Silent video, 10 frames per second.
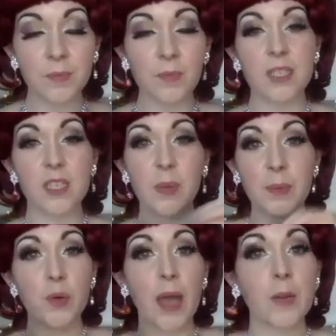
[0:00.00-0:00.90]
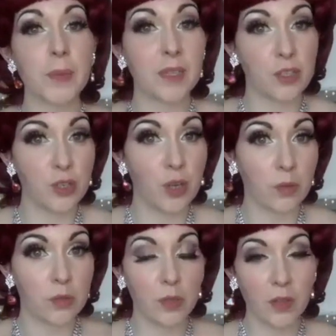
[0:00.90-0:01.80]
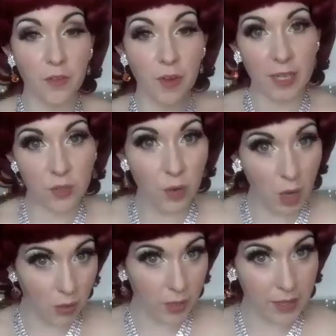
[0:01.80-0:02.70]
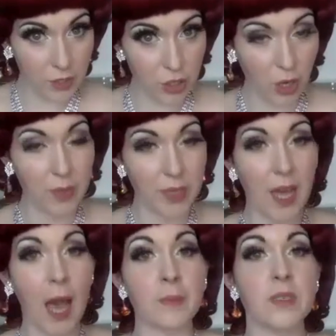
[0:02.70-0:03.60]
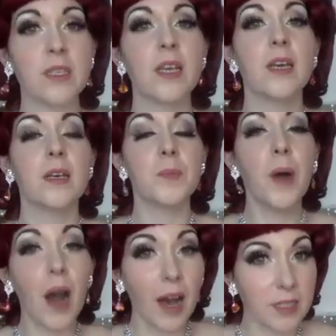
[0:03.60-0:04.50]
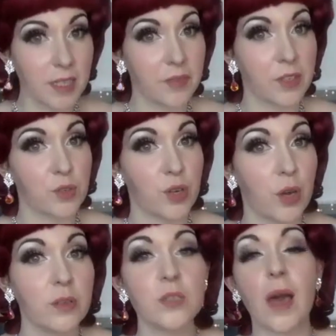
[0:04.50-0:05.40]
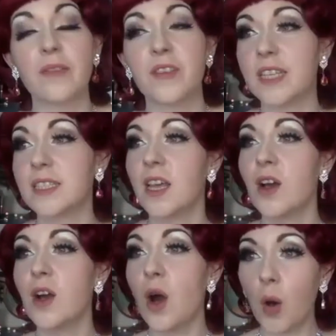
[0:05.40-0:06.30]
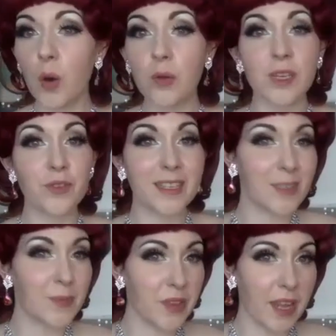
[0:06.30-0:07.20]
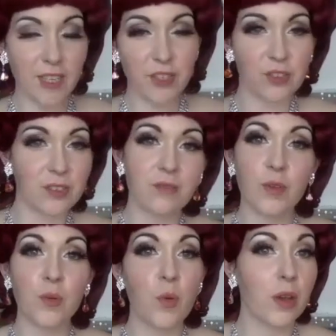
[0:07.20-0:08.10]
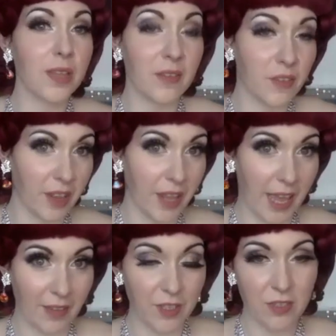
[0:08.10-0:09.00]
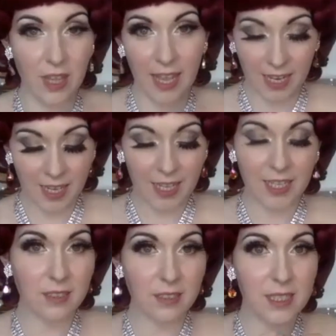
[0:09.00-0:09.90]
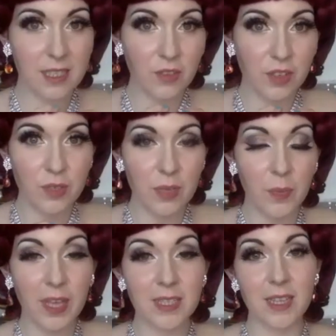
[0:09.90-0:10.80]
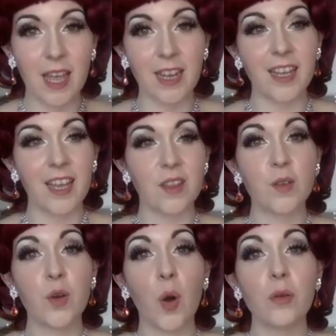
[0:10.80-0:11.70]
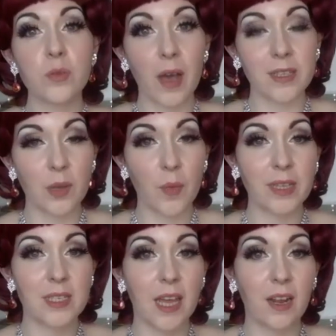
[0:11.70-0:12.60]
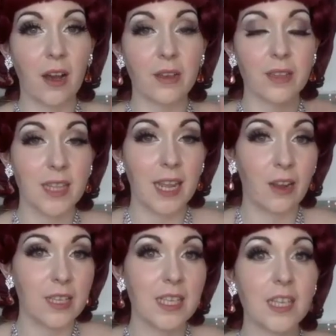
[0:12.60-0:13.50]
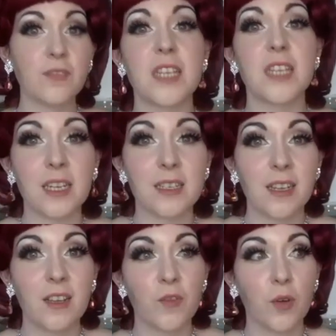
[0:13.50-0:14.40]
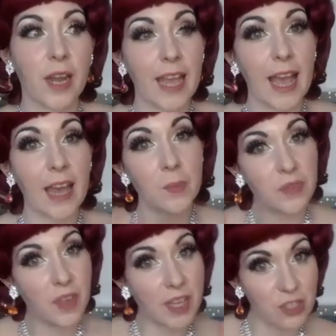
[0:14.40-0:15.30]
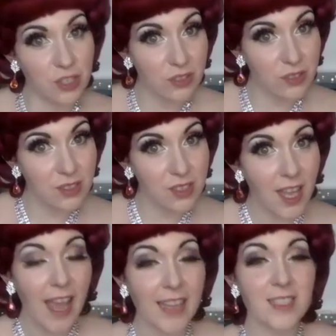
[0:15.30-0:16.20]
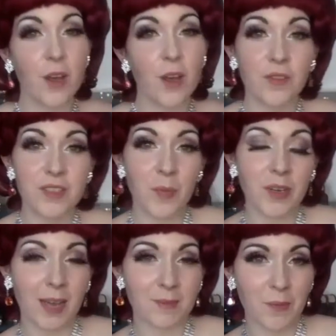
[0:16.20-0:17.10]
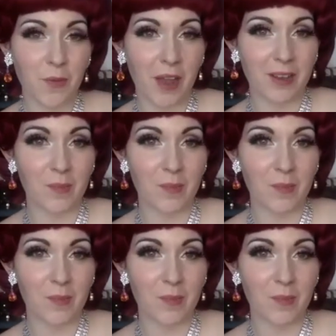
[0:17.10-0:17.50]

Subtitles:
to people who help in the show. So the front row in the show becomes part of the show. And so I feel it's only reasonable that I should reward them for their effort. So they get little silver Lucy pins. And then the gold ones are ones that are gifted for like other professionals. And so if someone comes up wearing a